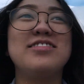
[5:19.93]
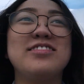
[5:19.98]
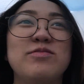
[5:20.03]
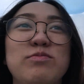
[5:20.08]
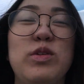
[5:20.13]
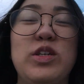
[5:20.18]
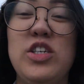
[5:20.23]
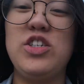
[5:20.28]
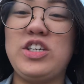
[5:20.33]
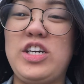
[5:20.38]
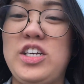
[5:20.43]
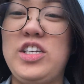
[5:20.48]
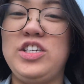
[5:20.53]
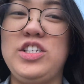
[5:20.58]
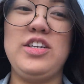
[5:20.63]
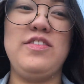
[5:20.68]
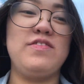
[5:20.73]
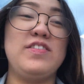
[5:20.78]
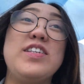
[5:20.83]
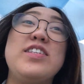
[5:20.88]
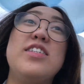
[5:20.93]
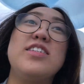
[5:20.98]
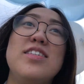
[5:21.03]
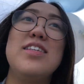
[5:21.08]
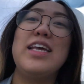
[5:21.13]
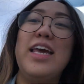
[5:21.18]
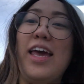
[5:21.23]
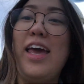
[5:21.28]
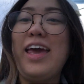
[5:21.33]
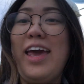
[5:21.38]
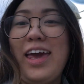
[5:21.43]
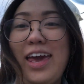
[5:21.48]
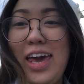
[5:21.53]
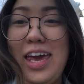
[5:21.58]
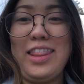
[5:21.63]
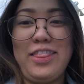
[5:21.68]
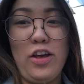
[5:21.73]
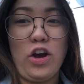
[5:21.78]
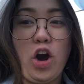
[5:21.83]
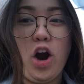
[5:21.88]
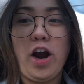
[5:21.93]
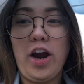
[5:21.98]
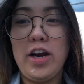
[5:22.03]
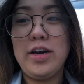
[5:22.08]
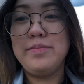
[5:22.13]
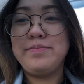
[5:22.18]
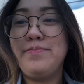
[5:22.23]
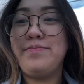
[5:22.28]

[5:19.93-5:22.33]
I'm gonna try and shove this in the car.